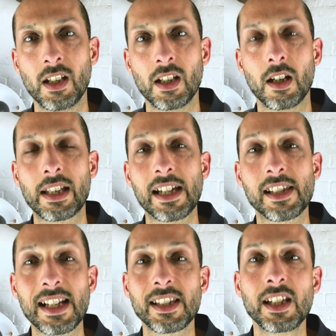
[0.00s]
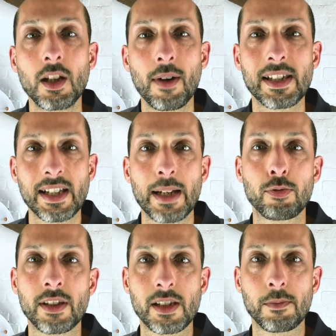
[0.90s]
Okay, so that's the USA
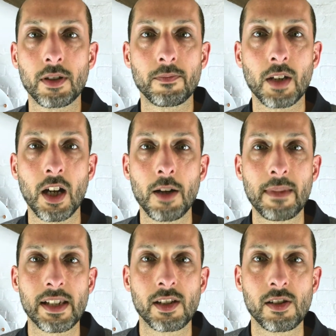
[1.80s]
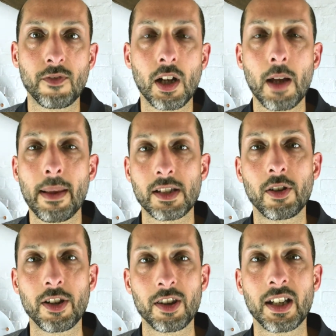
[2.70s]
principle. I hope that's useful. I hope that's got
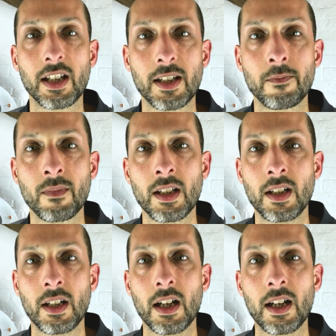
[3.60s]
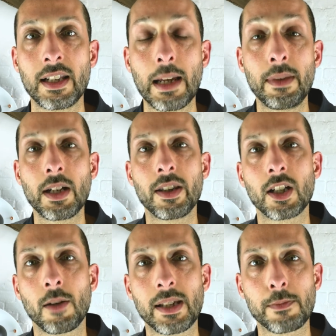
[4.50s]
you thinking. Let me know in the
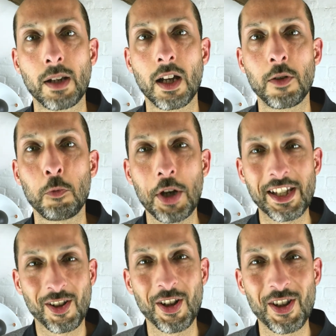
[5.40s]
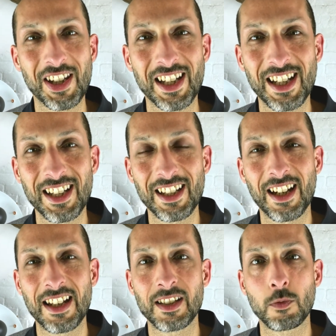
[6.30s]
comments below what it's got you thinking
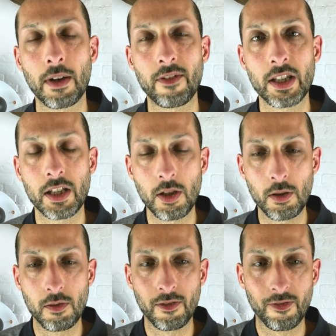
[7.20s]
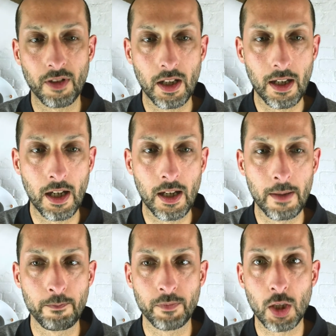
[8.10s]
and whether you've
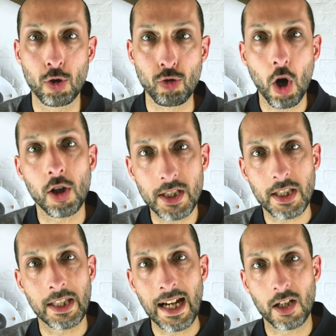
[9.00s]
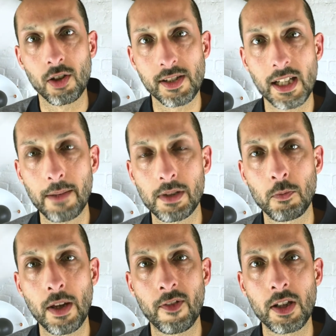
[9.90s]
grokked that concept and
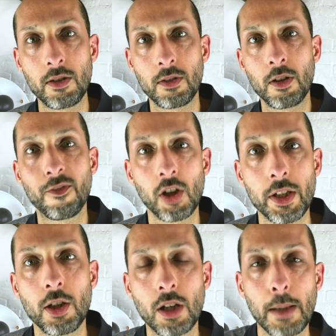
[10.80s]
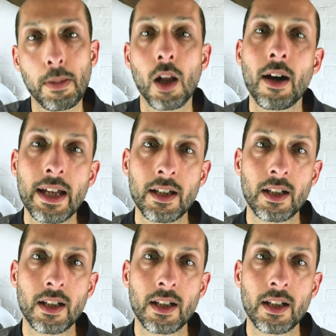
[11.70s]
whether you feel that you can apply